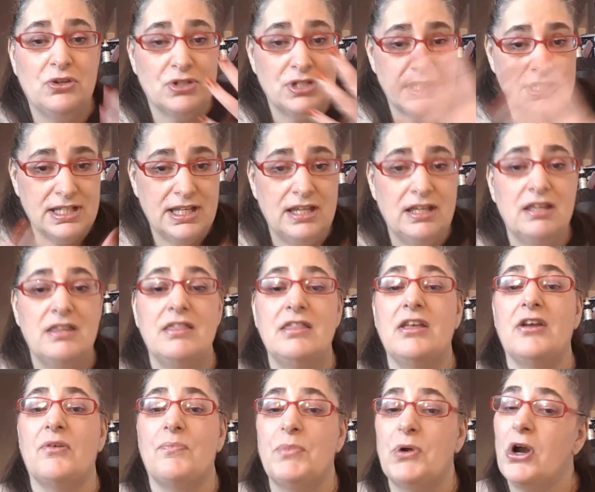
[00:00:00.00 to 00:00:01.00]
skin,
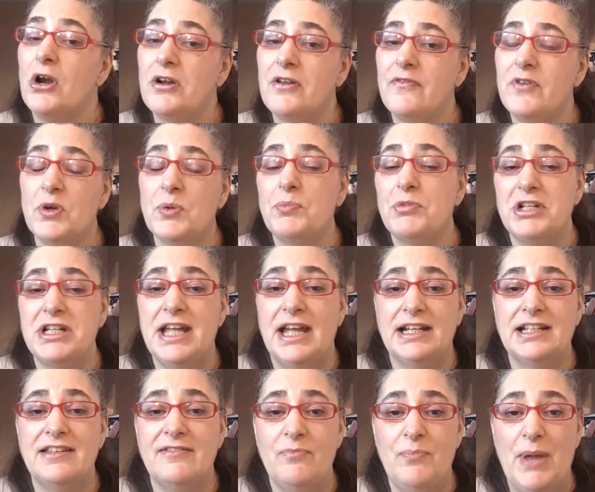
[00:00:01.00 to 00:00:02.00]
they're part of your
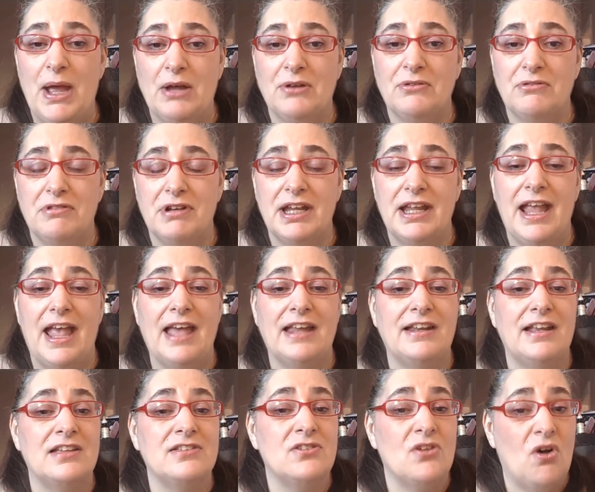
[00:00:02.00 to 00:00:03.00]
protective boundary,
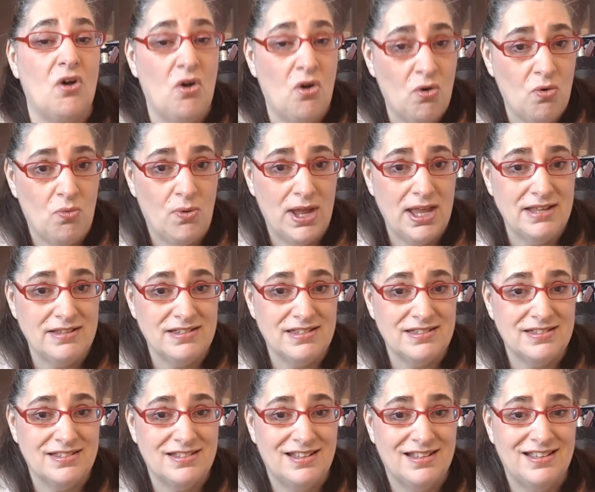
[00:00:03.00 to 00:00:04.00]
and as
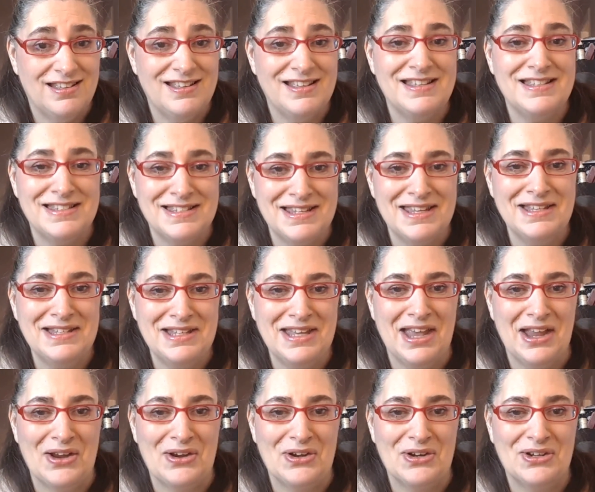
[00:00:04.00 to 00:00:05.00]
always,
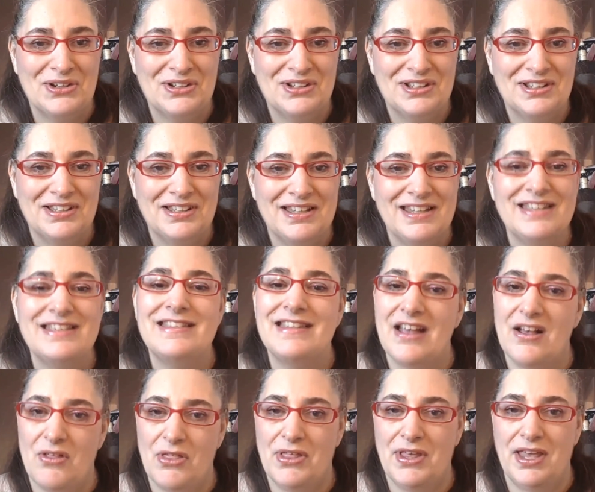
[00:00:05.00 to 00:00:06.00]
skincare is
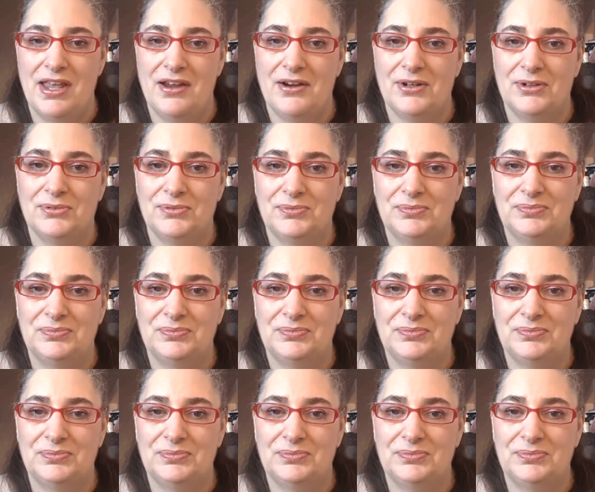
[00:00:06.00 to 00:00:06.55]
healthcare.